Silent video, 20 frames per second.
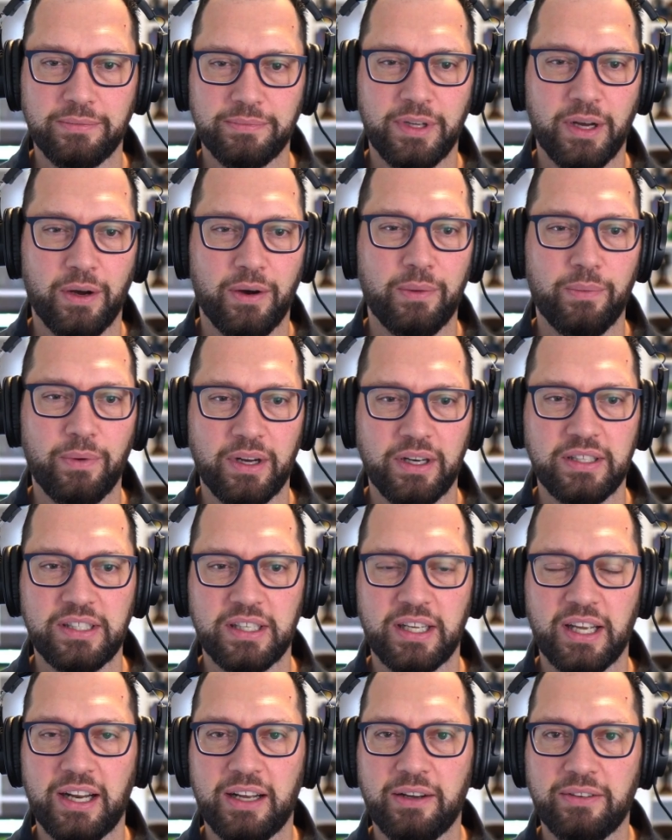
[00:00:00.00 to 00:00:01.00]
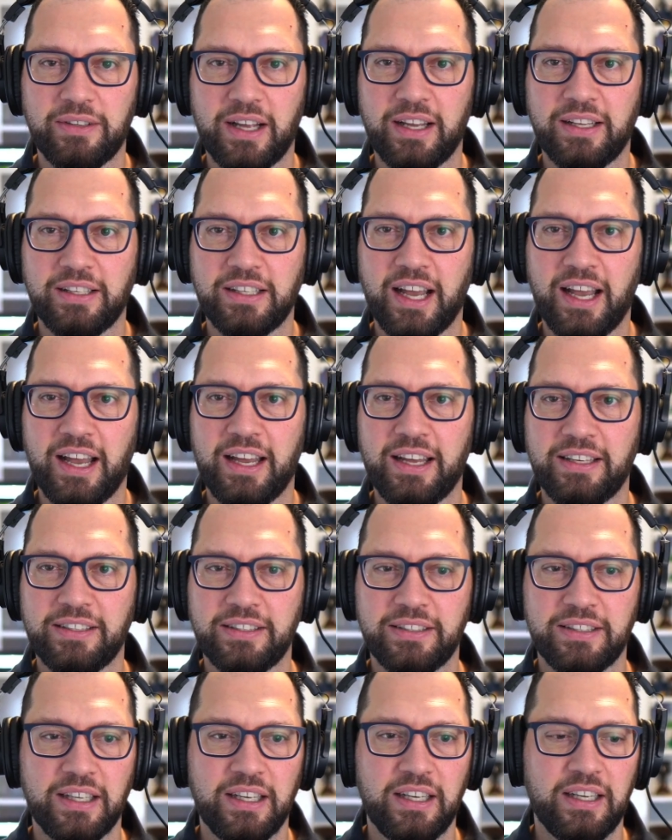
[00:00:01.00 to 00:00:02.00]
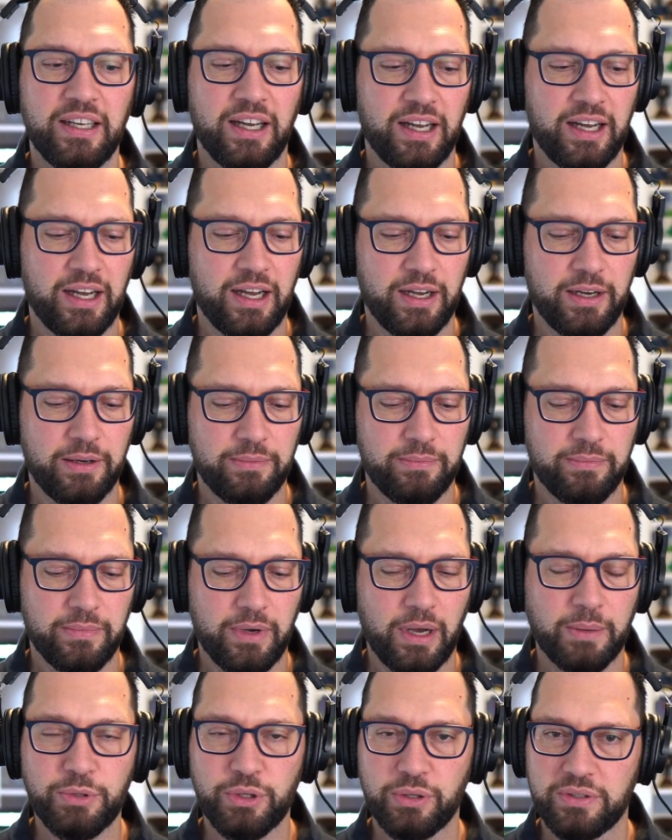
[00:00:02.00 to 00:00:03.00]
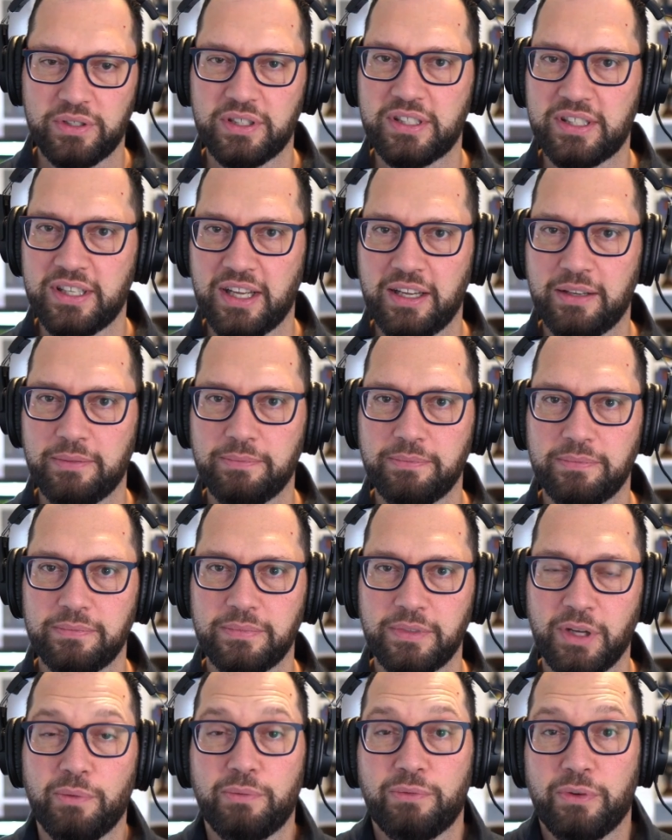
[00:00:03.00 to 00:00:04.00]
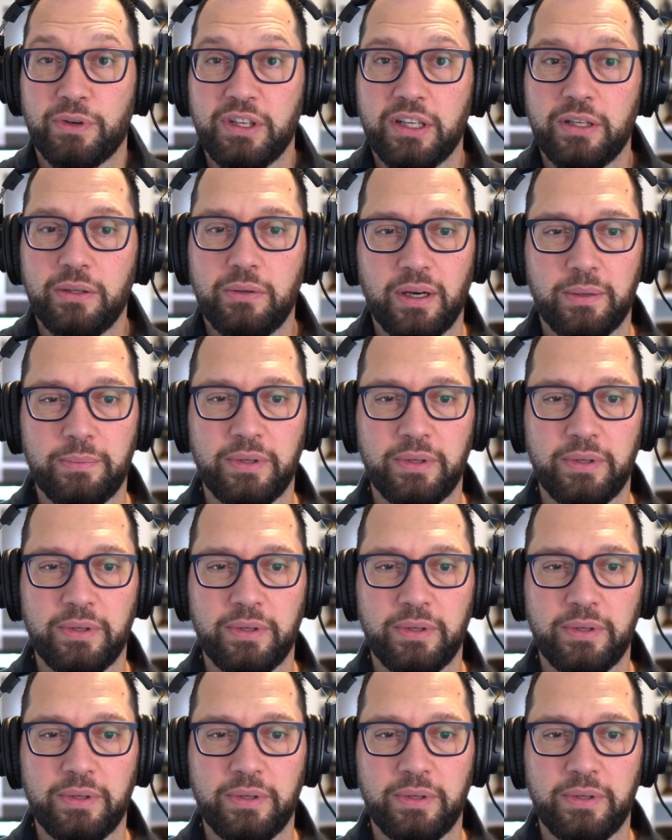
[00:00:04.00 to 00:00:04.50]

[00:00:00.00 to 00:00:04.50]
I wanted to get out, and I'm sure it's the same, for you.